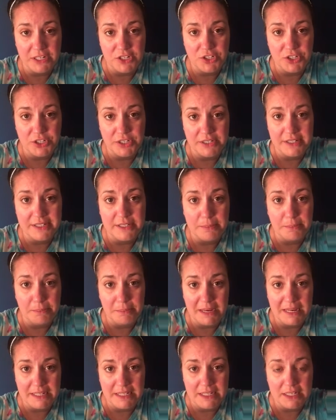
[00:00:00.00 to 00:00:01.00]
Nations,
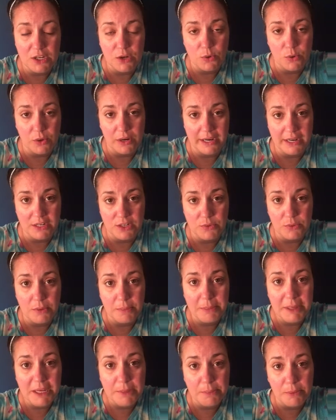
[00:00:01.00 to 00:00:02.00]
Métis, or
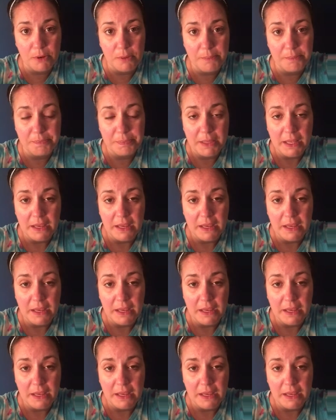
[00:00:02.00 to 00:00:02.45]
Inuit people.